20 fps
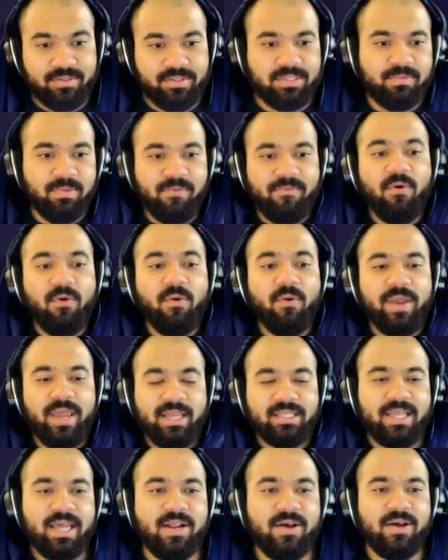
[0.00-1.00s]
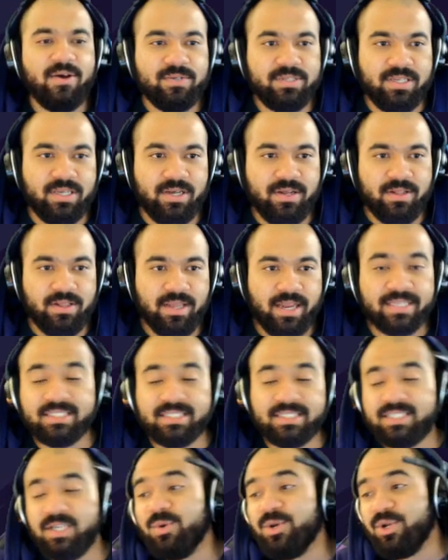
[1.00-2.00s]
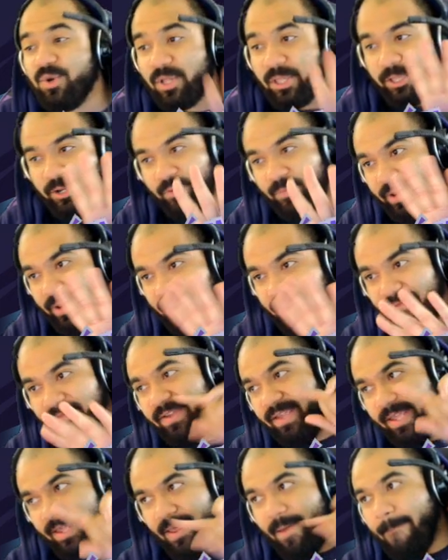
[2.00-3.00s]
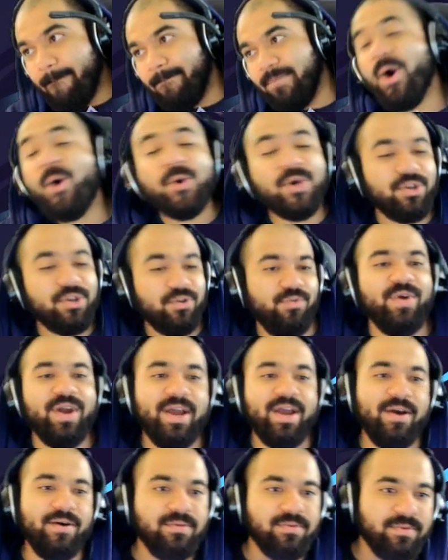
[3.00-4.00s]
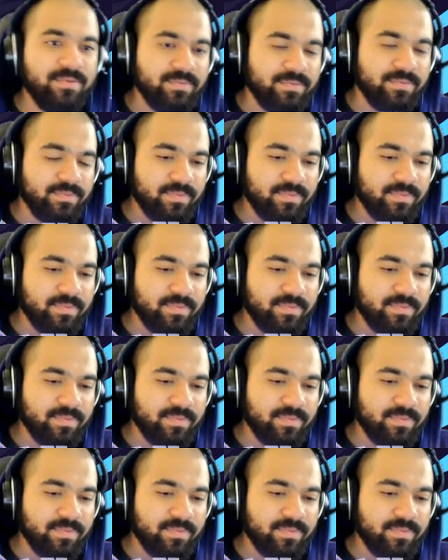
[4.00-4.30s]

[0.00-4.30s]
So before we head to that hotel, I still want to do a little bit of poking around.